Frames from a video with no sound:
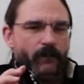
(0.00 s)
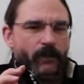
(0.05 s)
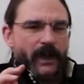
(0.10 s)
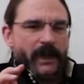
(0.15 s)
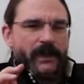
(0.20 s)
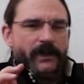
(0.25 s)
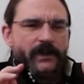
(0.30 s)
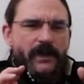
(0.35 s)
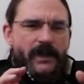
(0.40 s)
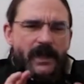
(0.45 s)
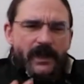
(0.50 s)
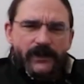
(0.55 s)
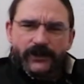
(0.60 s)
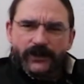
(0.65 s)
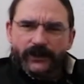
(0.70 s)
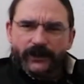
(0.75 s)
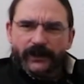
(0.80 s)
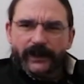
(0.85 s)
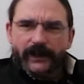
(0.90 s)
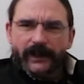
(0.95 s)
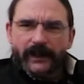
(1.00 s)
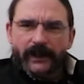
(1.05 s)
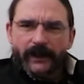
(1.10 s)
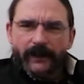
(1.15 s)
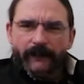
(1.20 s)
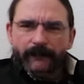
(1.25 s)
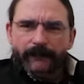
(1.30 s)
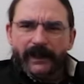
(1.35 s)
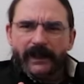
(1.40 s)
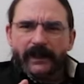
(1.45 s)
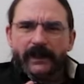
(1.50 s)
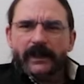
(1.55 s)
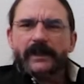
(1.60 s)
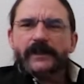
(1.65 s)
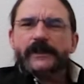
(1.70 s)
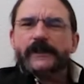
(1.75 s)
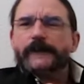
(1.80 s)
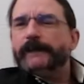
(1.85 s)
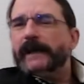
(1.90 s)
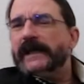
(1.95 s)
initially,
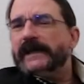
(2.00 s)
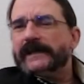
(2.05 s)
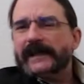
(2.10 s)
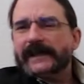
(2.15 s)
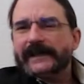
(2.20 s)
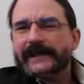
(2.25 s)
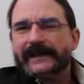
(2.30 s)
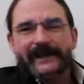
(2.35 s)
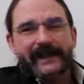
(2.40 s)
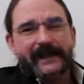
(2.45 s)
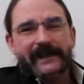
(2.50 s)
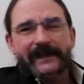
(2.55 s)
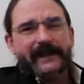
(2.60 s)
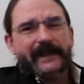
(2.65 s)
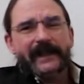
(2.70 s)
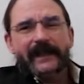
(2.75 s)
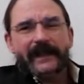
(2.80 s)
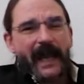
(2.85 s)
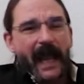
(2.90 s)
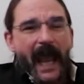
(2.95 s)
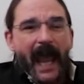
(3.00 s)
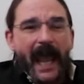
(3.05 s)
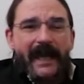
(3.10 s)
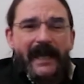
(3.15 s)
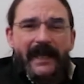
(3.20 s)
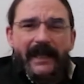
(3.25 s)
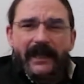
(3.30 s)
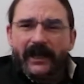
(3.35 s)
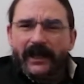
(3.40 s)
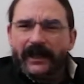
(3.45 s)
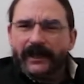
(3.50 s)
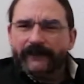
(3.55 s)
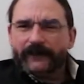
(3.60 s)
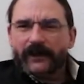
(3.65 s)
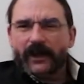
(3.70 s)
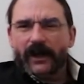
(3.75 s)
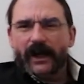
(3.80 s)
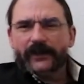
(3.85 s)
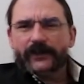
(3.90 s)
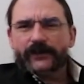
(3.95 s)
because SpaceX didn't get any kind of
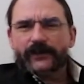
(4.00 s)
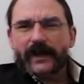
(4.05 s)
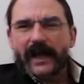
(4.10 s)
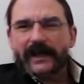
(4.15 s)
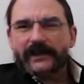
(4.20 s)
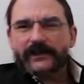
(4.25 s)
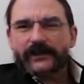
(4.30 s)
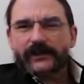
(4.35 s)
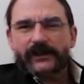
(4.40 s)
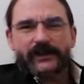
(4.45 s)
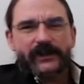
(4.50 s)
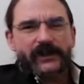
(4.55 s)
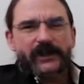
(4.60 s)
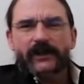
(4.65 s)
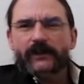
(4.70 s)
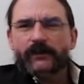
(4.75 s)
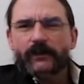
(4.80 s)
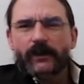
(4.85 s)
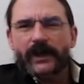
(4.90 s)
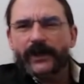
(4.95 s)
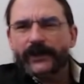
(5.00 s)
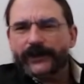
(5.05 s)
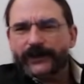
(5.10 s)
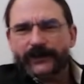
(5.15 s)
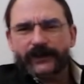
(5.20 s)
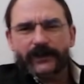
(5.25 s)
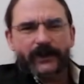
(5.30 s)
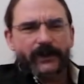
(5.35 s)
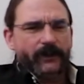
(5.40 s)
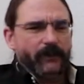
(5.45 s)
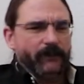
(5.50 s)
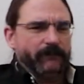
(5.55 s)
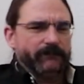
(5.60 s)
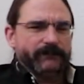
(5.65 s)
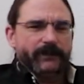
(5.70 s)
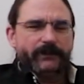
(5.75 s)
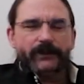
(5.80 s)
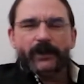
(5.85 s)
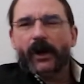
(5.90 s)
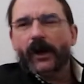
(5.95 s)
contracts to deal with, you know,
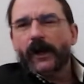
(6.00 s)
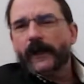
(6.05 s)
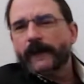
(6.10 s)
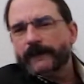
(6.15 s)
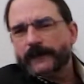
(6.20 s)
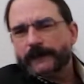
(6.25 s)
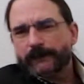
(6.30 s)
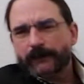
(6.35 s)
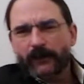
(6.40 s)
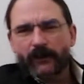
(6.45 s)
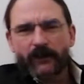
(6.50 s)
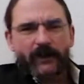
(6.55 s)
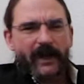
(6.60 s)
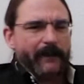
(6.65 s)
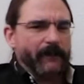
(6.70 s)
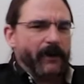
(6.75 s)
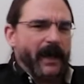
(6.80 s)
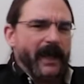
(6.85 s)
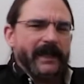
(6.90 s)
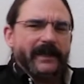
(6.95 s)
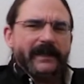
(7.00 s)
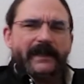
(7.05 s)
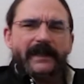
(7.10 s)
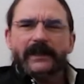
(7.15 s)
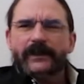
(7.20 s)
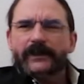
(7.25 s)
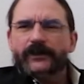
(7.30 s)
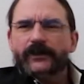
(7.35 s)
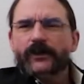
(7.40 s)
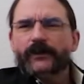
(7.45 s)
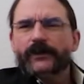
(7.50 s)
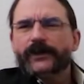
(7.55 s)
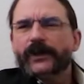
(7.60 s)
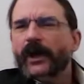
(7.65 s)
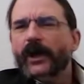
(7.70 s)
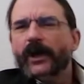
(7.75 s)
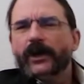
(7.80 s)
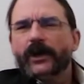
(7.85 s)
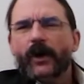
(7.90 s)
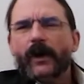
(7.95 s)
the Artemis program or anything to do with
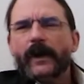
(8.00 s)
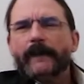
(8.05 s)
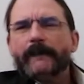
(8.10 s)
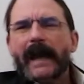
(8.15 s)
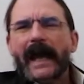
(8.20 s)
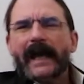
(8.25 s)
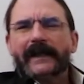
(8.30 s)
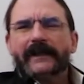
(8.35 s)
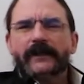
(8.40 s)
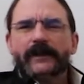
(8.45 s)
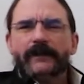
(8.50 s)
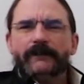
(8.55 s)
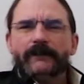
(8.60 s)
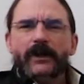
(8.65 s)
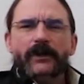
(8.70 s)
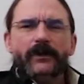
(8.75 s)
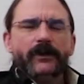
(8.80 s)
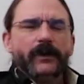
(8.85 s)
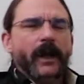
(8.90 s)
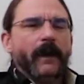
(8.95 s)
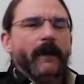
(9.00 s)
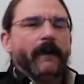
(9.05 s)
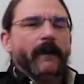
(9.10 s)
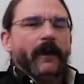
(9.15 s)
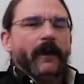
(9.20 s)
going back to the moon,